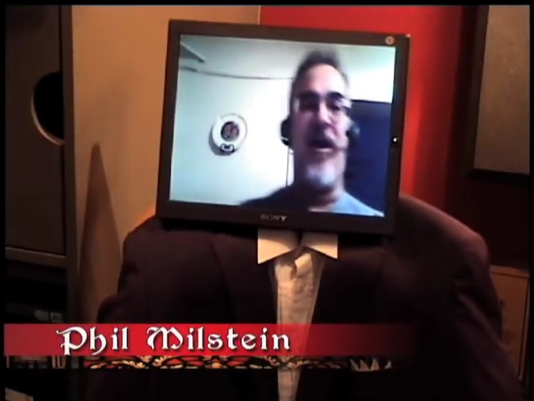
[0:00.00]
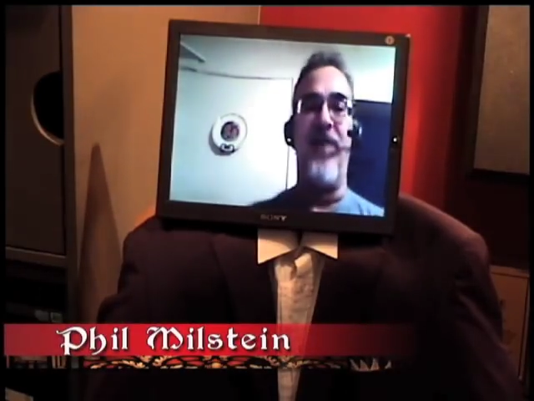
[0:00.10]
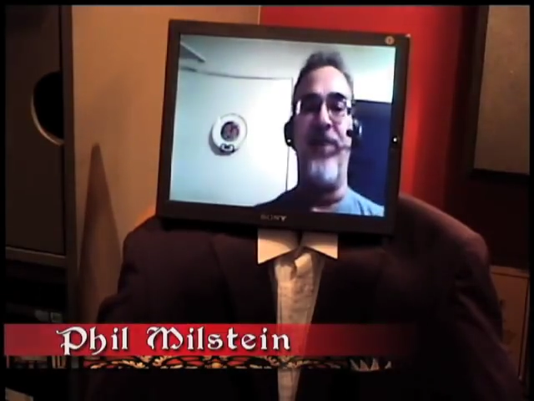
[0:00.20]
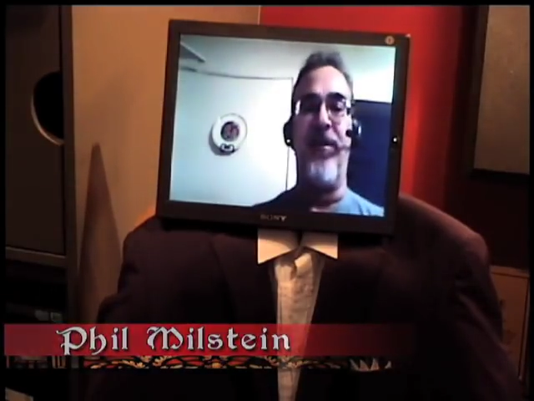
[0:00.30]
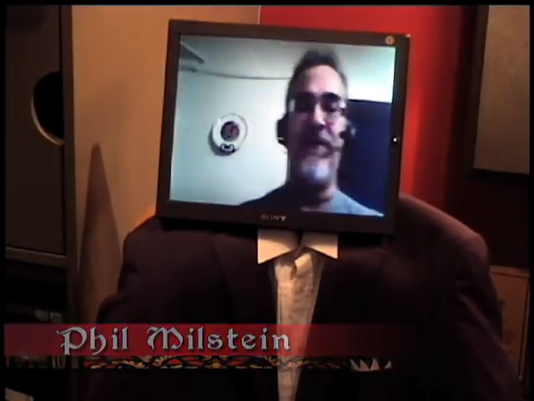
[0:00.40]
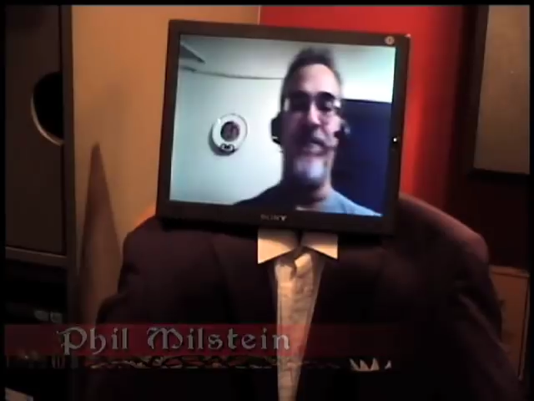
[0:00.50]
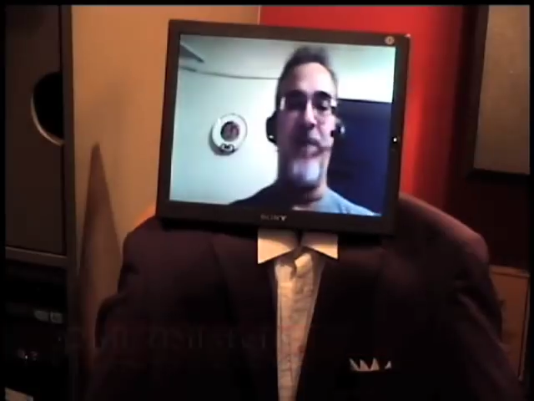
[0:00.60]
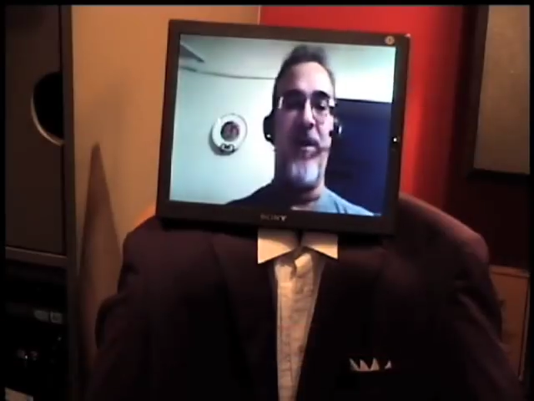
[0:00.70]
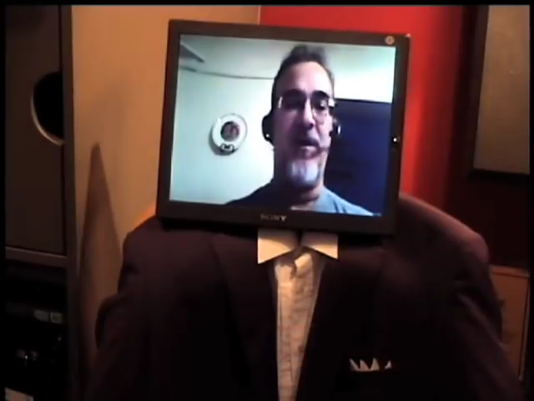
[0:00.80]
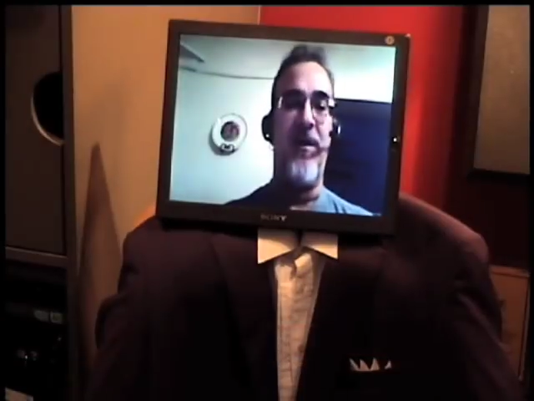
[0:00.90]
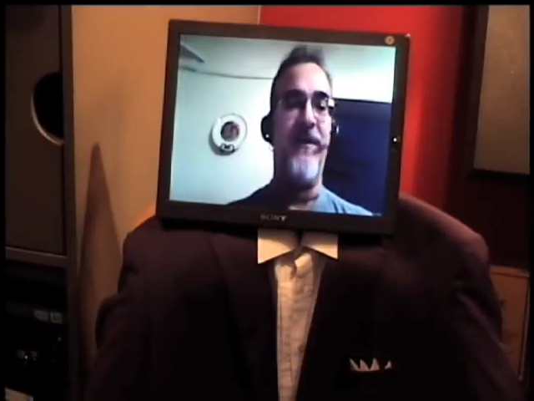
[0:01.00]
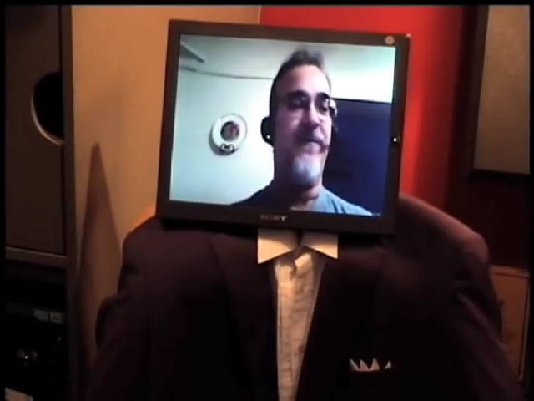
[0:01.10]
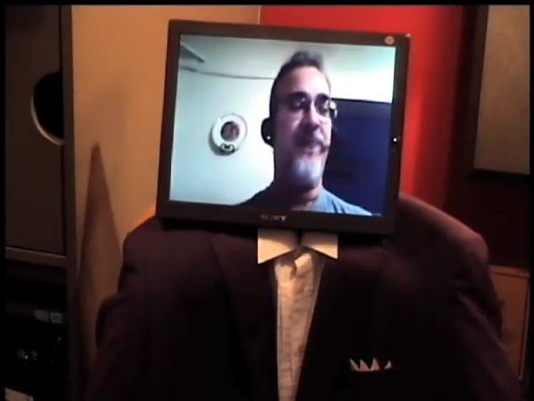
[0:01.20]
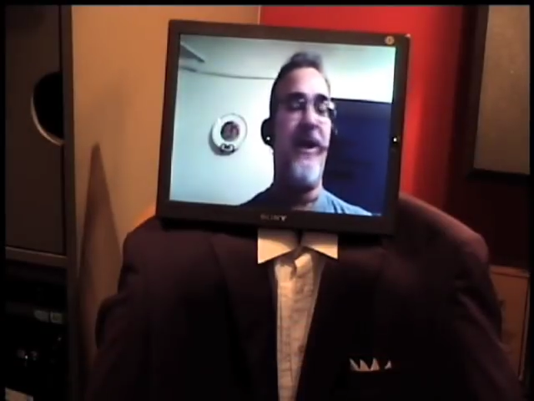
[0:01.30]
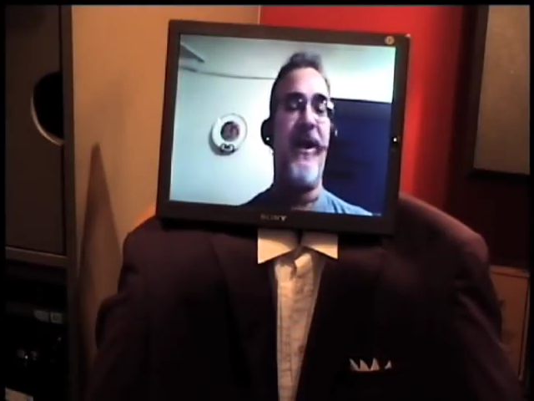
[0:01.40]
very small
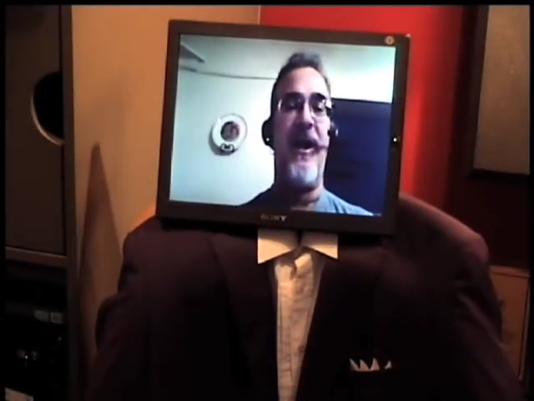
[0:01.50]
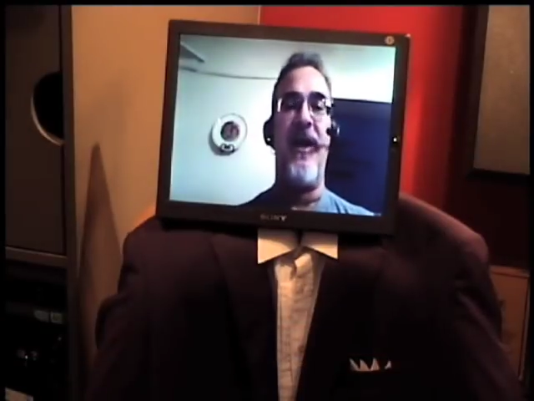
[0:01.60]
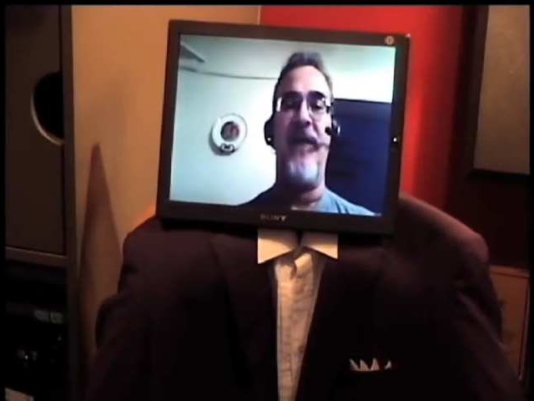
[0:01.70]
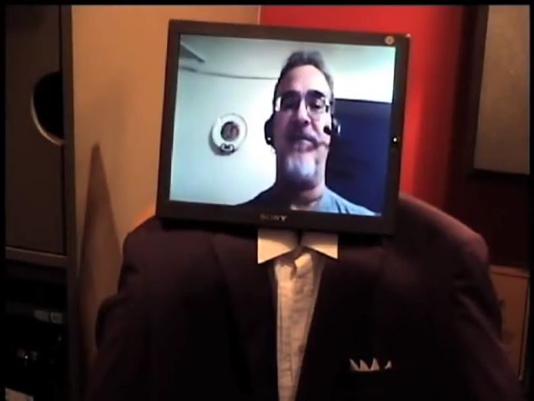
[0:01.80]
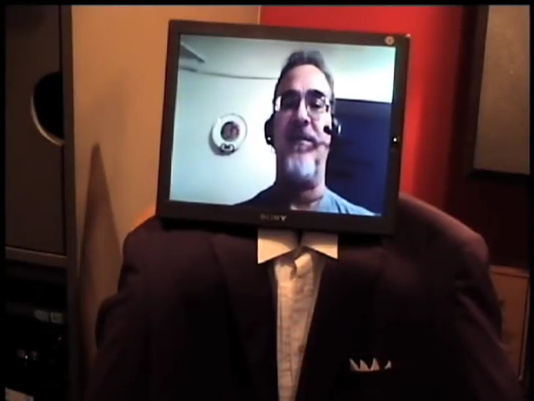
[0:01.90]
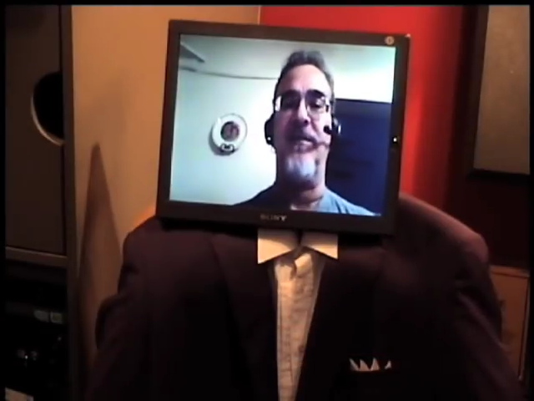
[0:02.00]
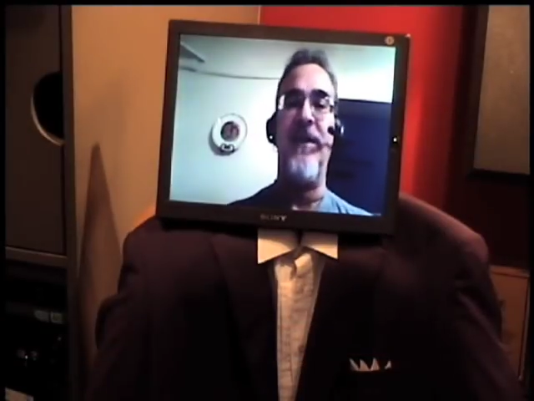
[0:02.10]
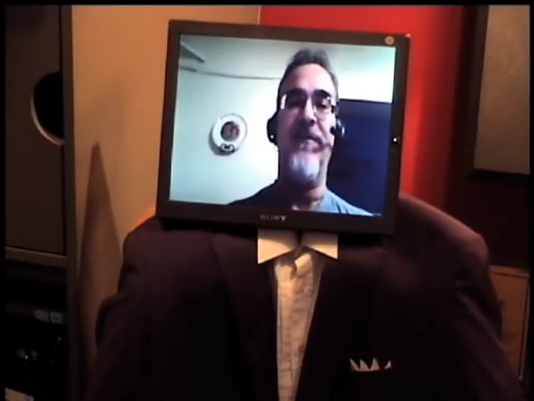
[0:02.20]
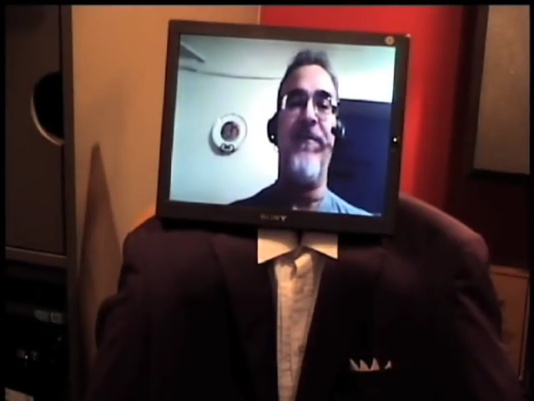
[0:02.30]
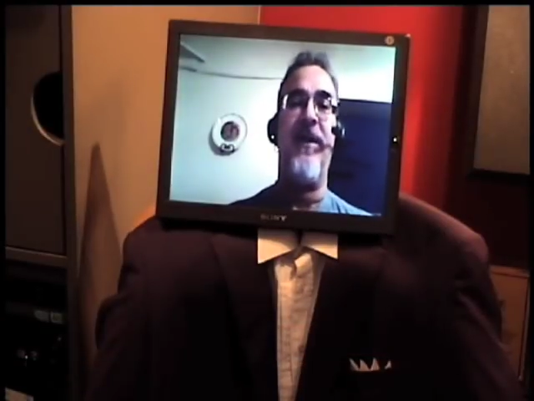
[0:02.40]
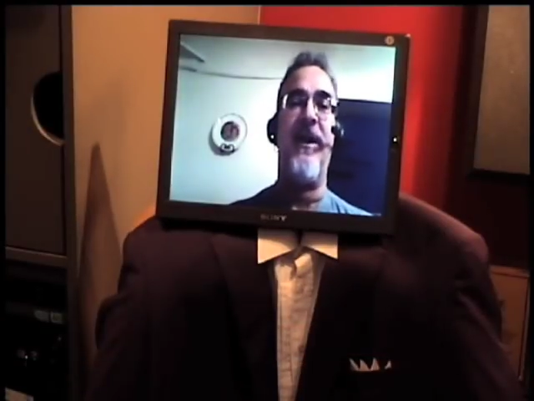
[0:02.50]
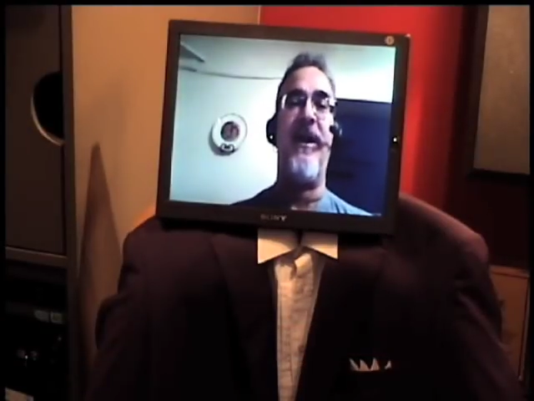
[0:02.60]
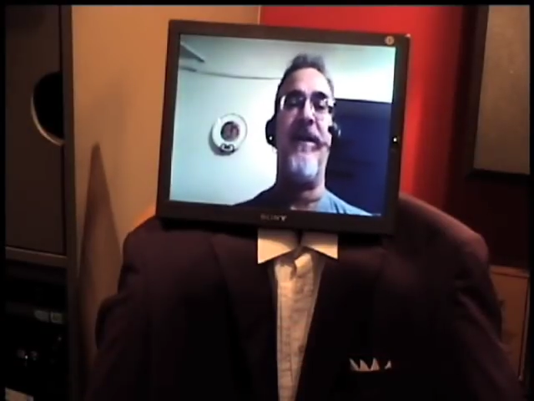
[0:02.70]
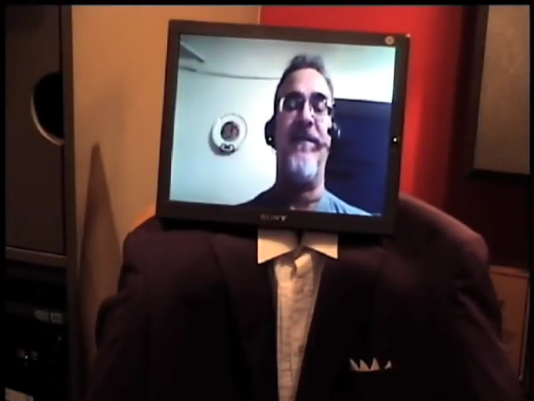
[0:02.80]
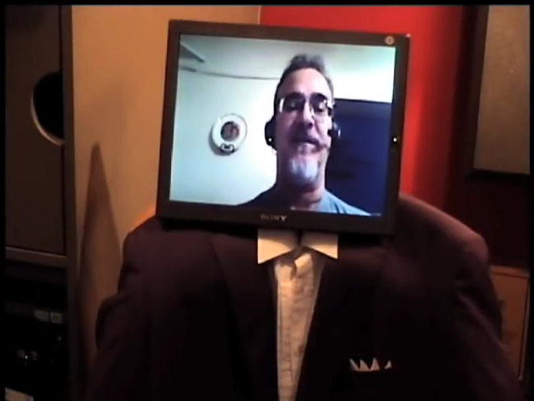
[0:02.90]
display ads or classified
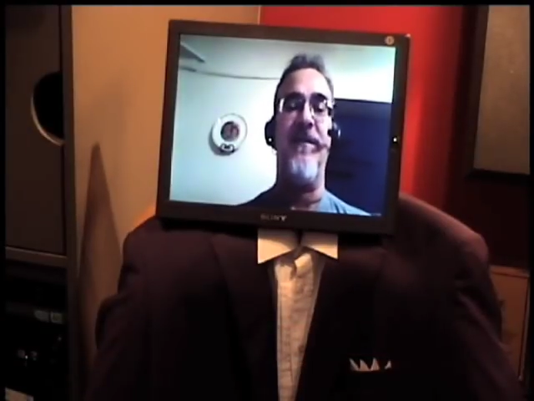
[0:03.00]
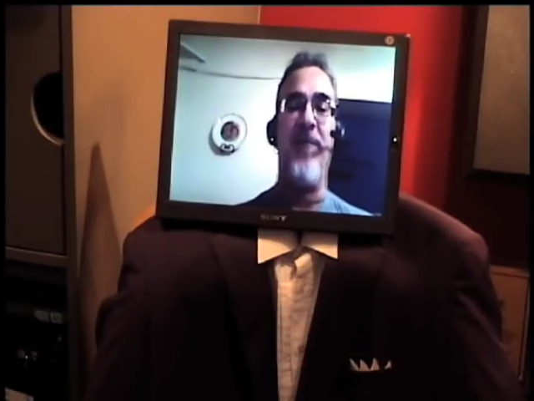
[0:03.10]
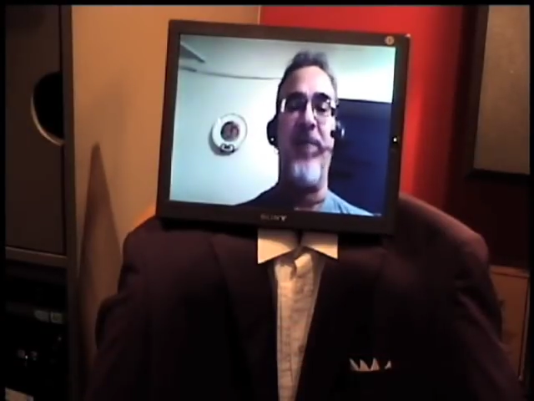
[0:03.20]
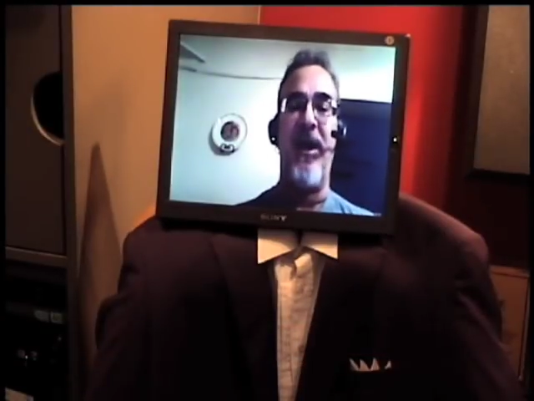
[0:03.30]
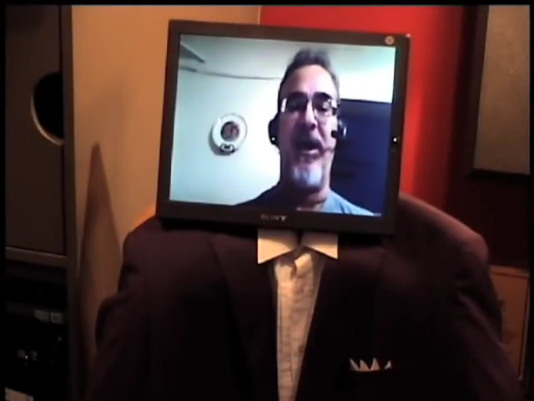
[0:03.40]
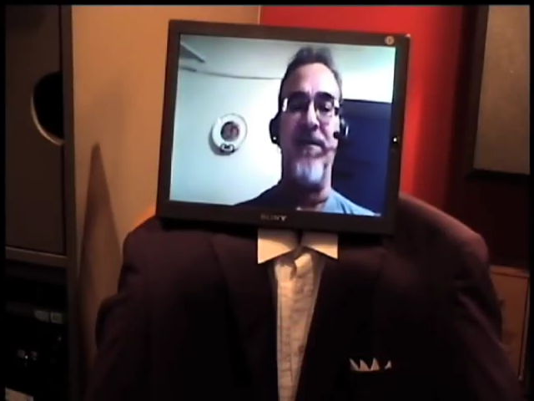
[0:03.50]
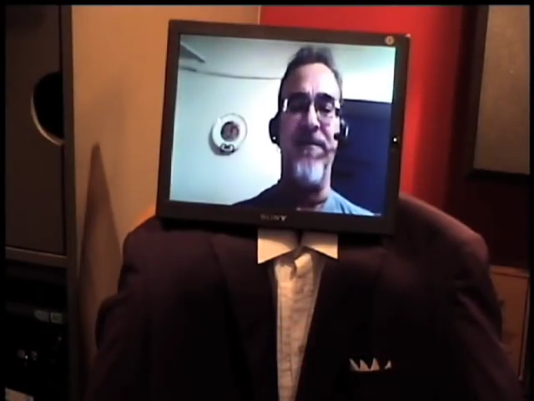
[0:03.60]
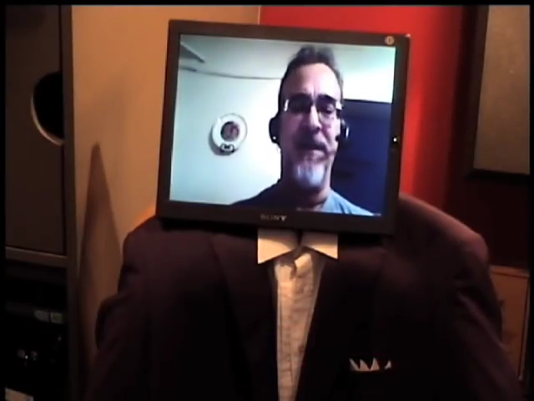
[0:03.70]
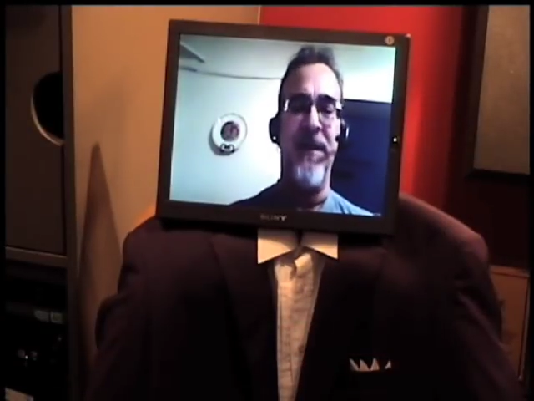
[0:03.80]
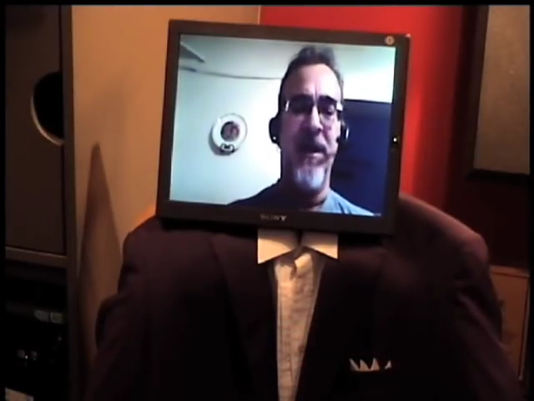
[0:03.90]
ads in the back of